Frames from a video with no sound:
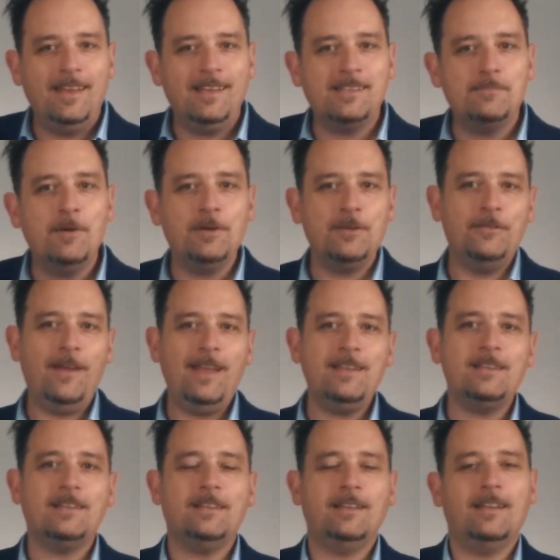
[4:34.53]
It's
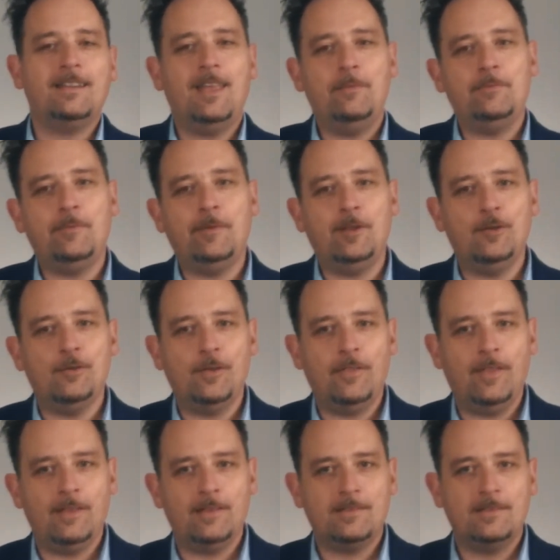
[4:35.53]
motivation that keeps me
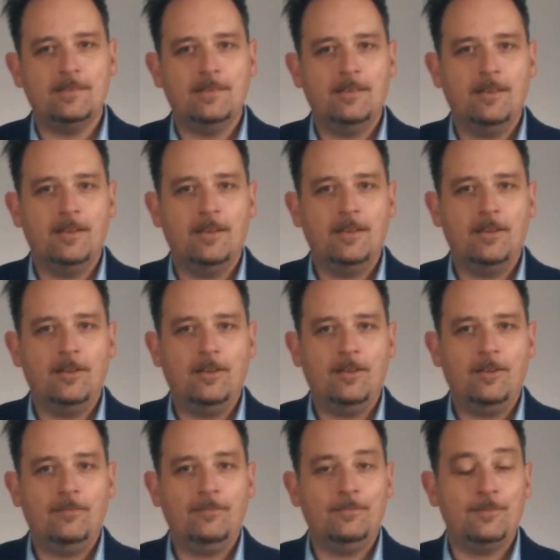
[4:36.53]
doing this.
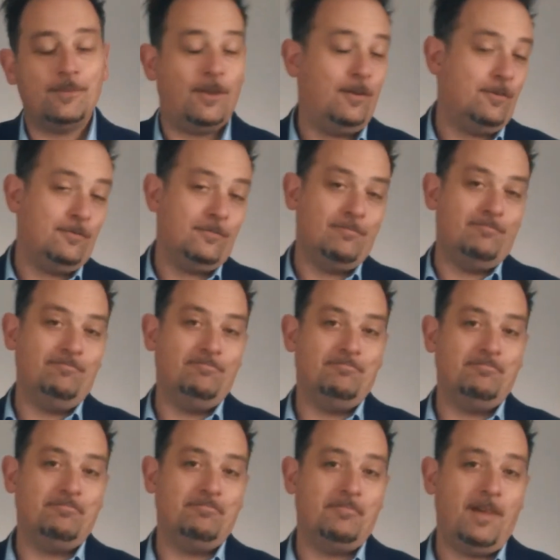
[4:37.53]
So,
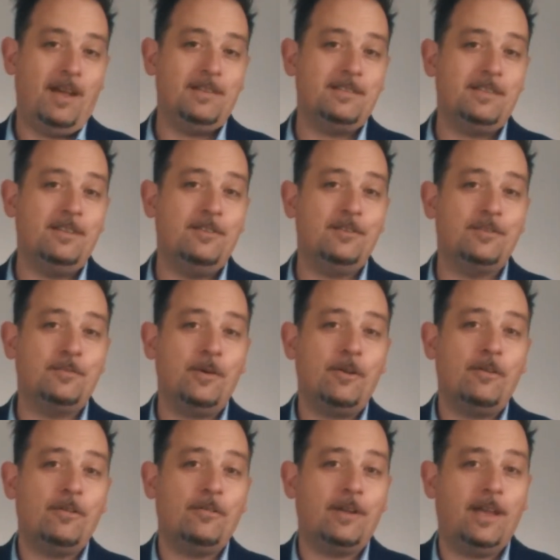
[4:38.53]
I'll see you
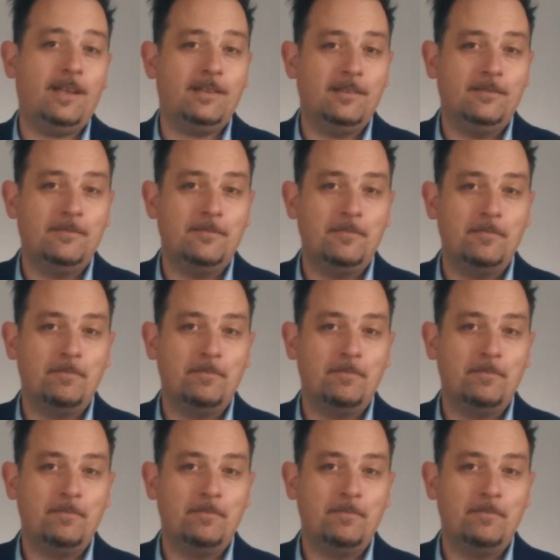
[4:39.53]
tomorrow again.